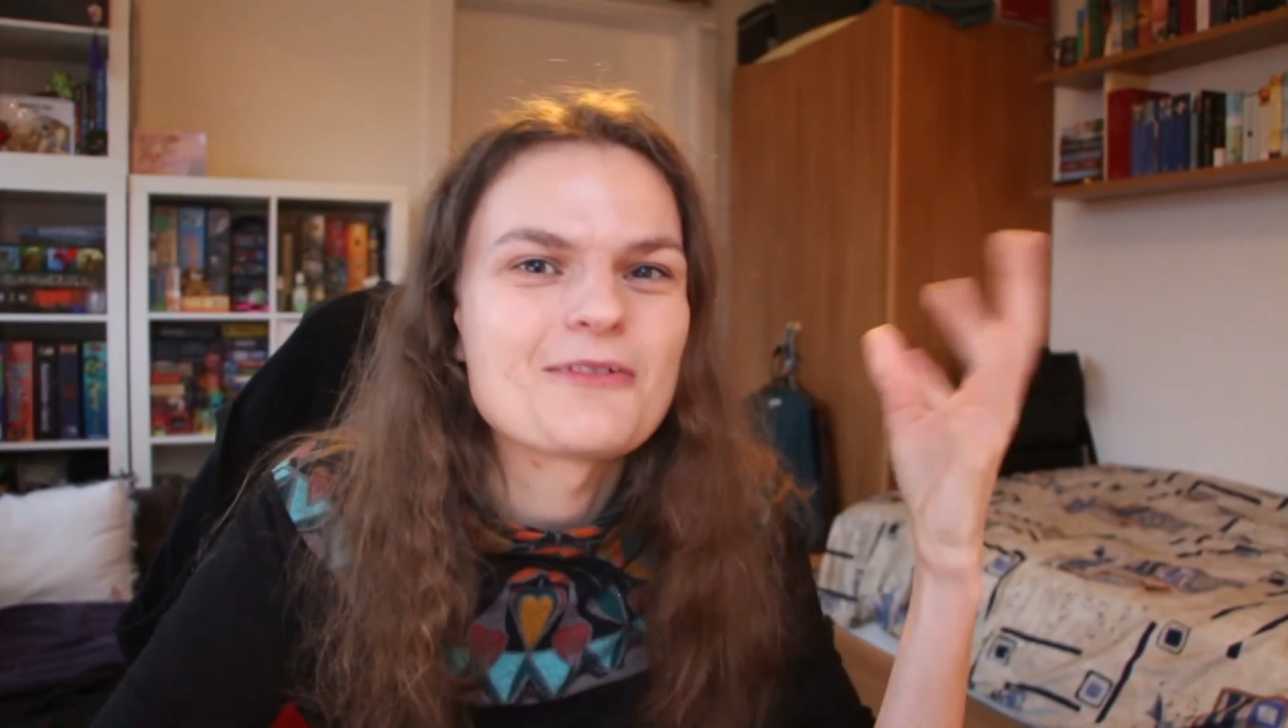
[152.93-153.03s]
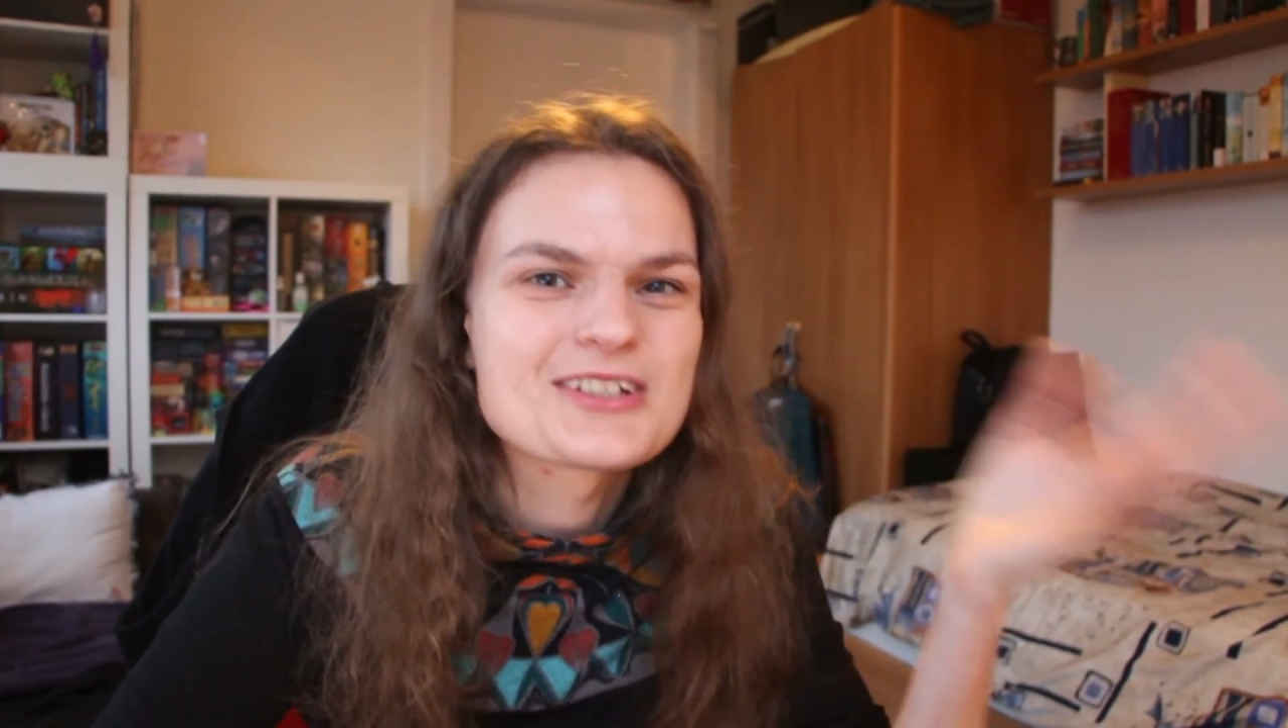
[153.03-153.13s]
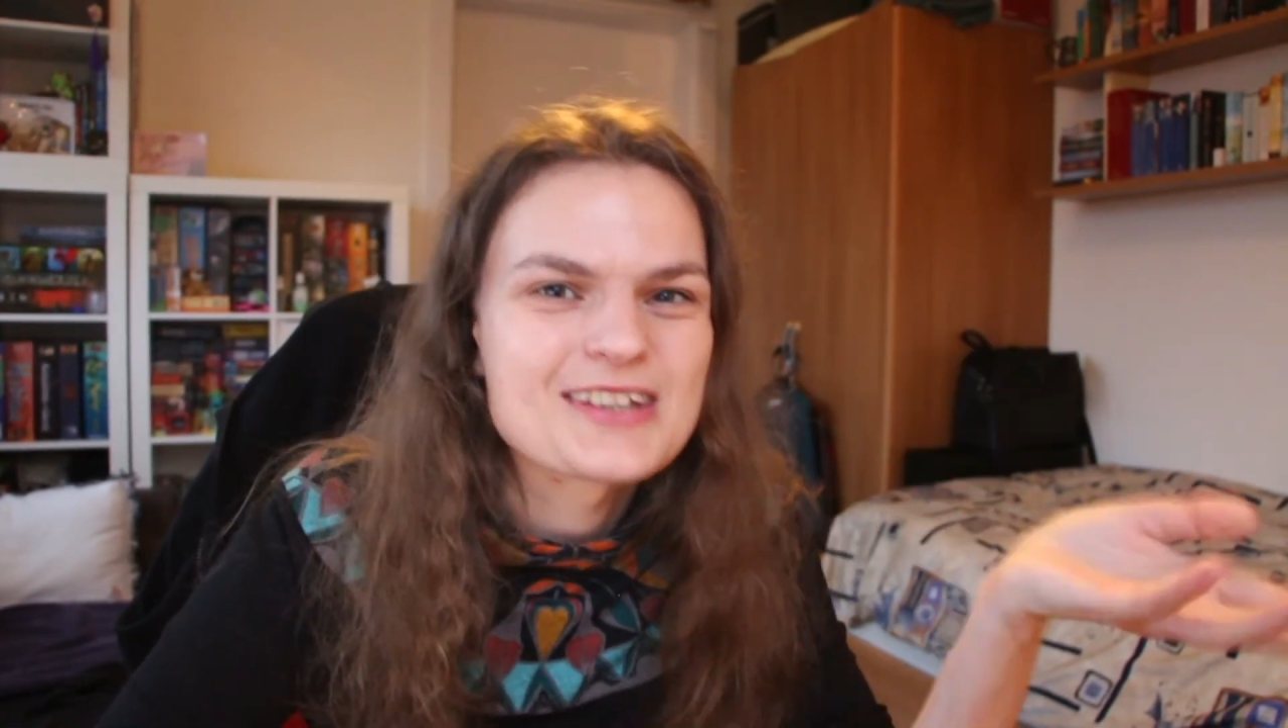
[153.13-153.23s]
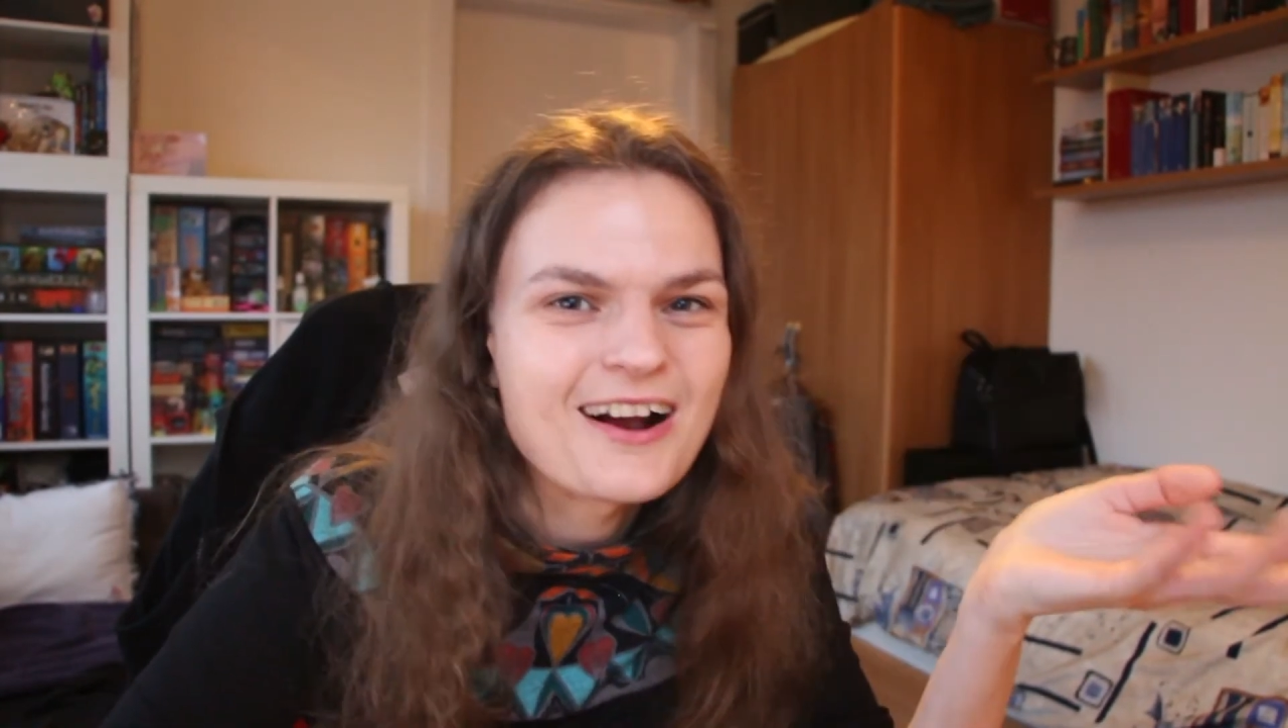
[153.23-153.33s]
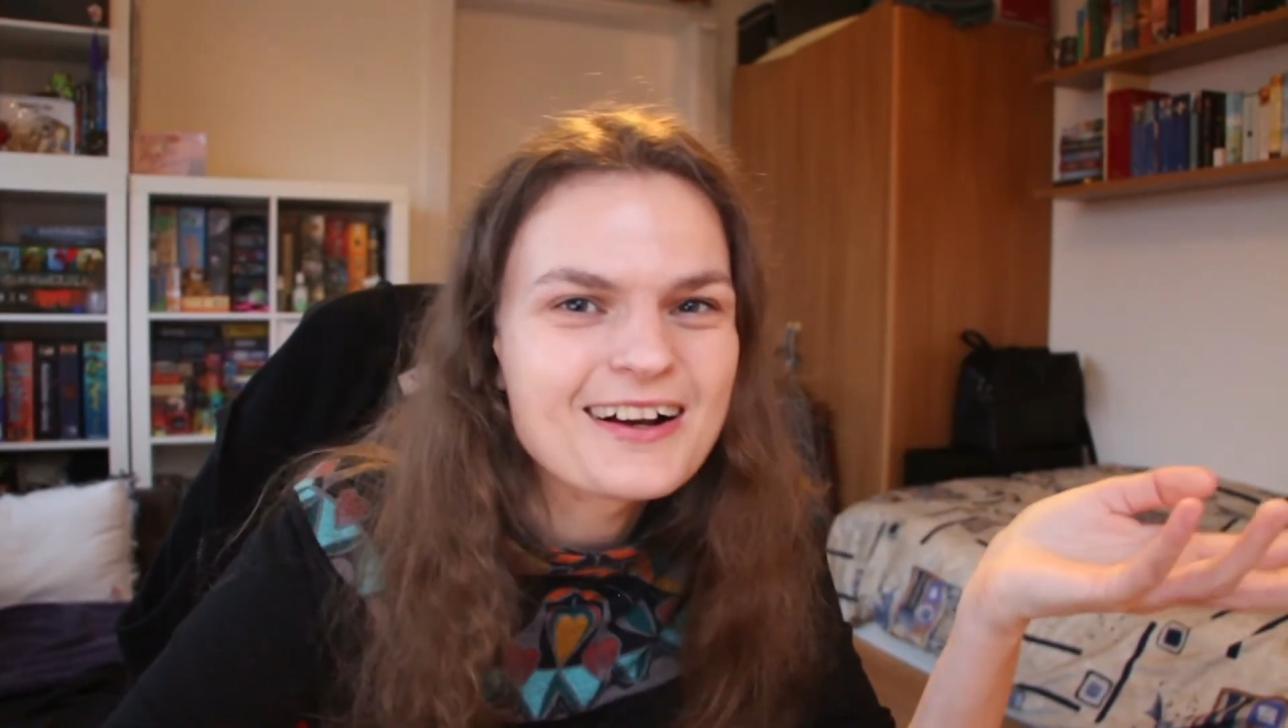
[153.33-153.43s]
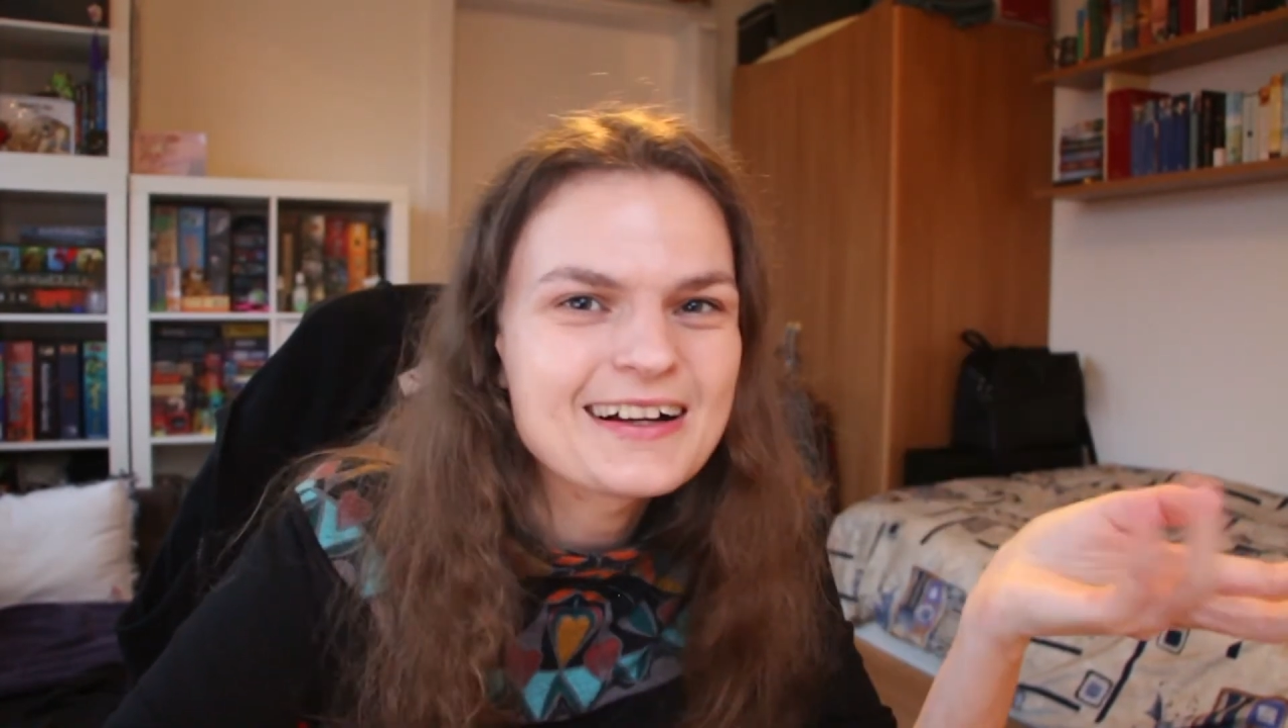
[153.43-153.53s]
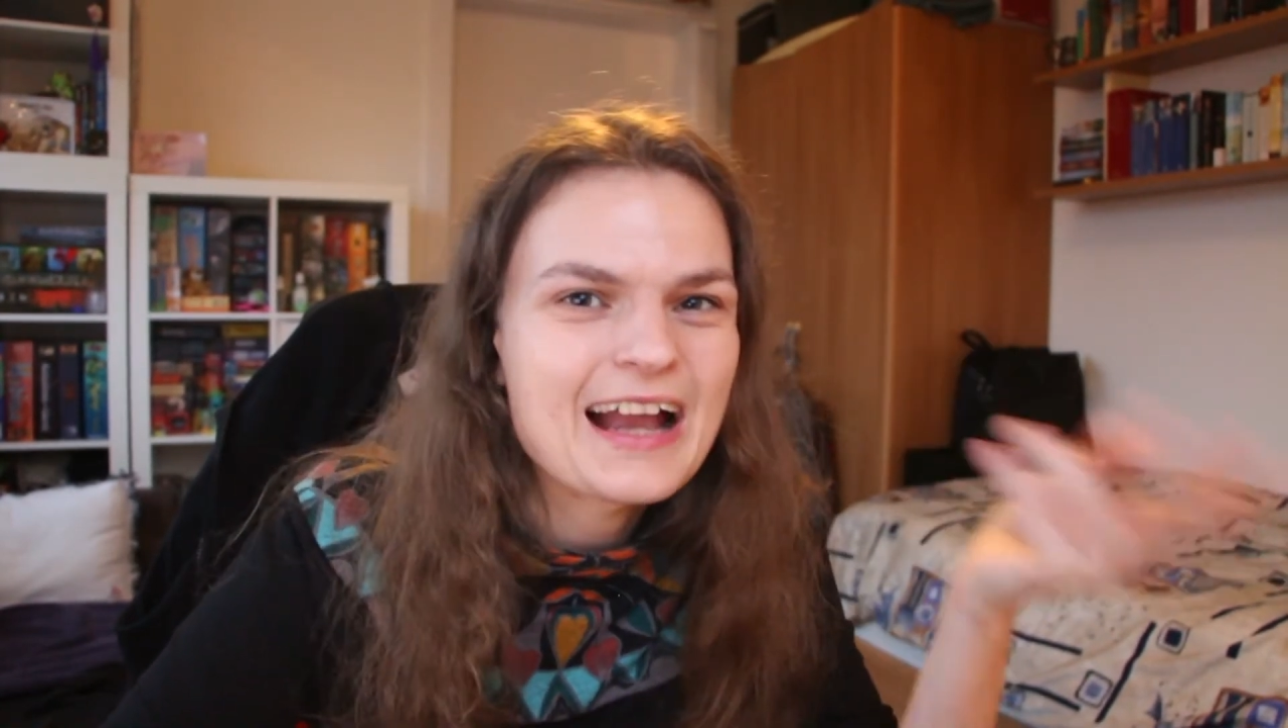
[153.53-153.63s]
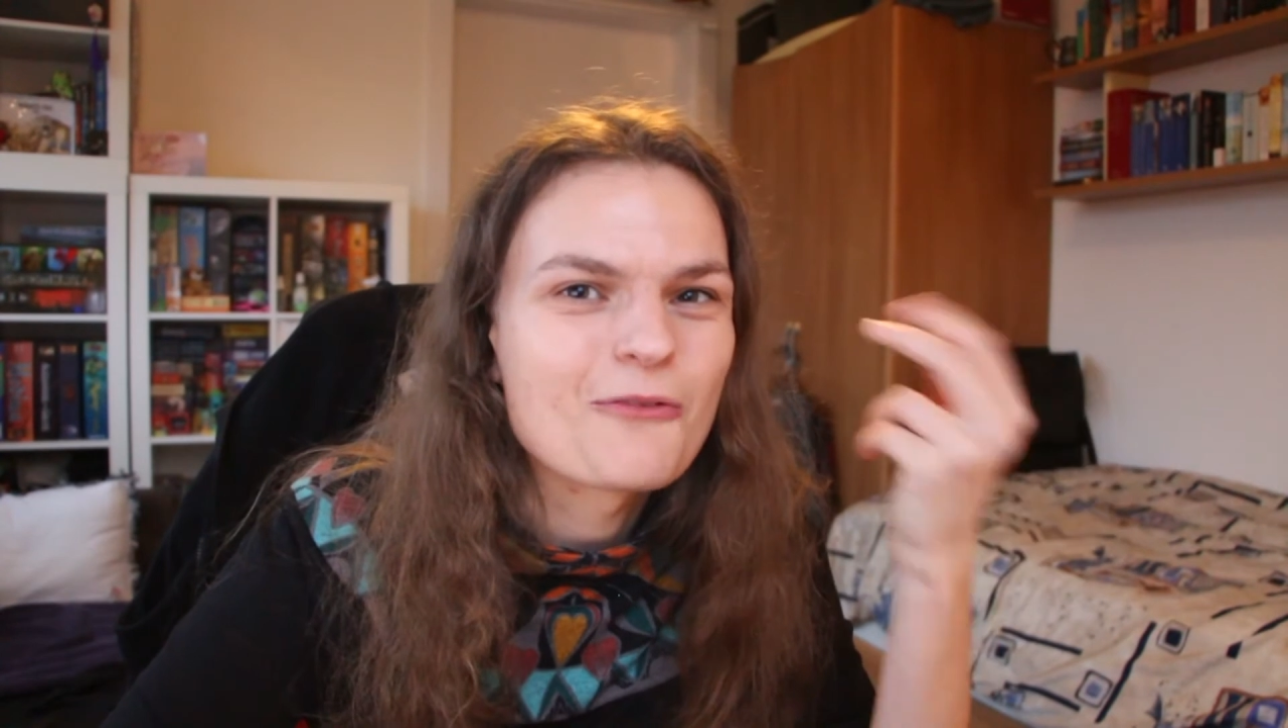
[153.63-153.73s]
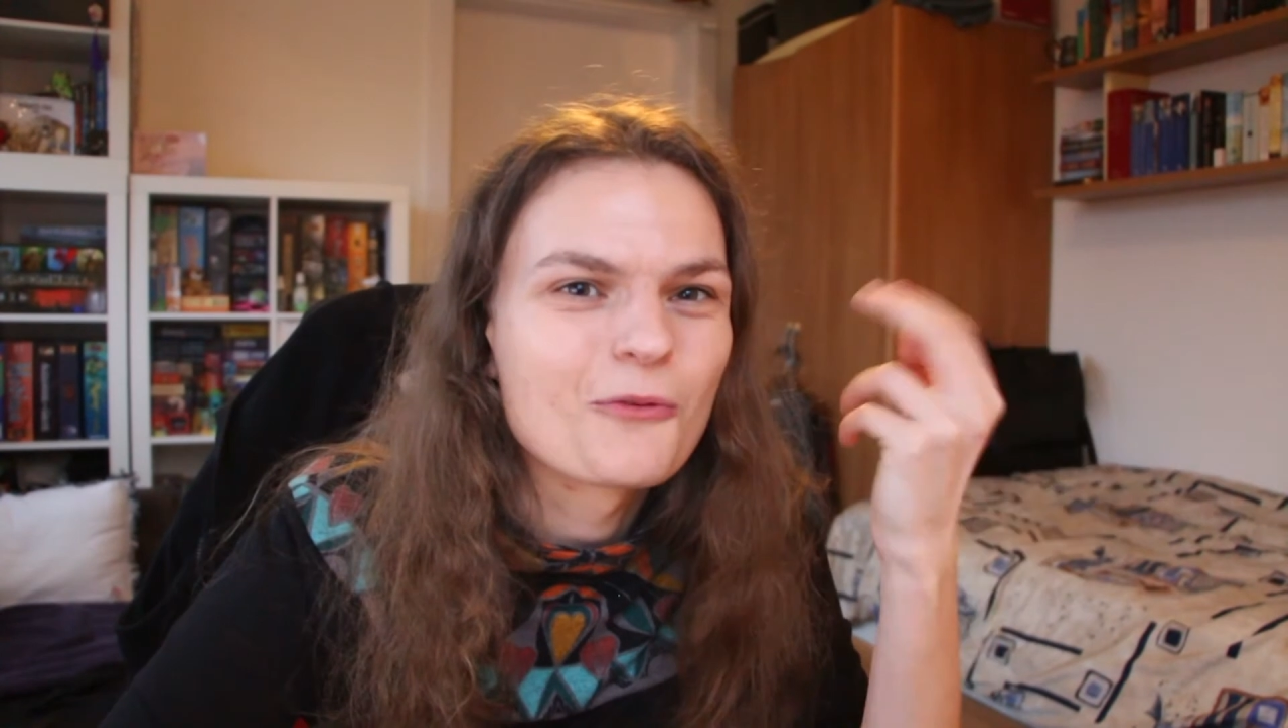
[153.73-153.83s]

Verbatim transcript: was younger I